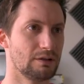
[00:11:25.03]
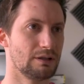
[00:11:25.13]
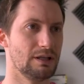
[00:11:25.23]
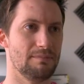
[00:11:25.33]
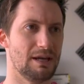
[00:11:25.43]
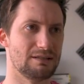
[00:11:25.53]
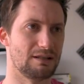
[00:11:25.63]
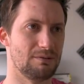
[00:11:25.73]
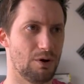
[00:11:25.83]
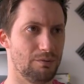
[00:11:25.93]
it
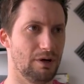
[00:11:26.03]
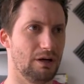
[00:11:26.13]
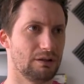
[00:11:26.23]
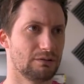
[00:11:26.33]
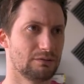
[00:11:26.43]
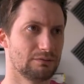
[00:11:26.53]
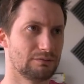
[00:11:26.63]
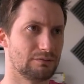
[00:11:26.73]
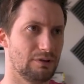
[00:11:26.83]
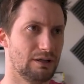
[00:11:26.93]
basically won't work,
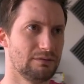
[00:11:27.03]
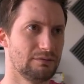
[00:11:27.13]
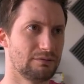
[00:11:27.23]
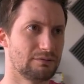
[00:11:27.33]
right?